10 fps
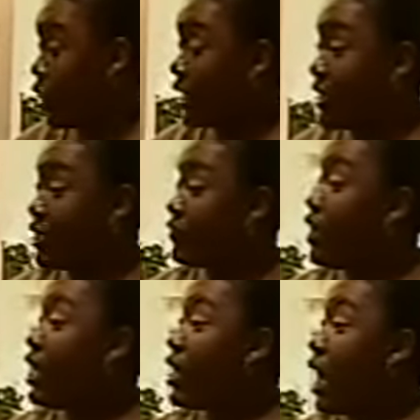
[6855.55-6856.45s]
I left,
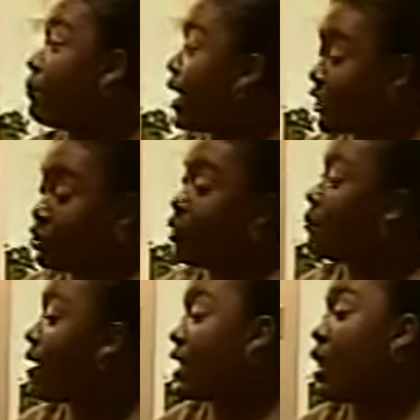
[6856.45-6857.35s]
I'm like you, I
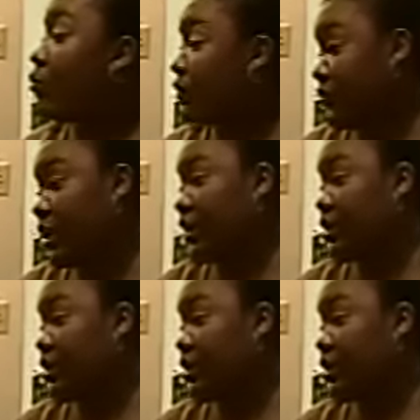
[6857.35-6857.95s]
might not would have done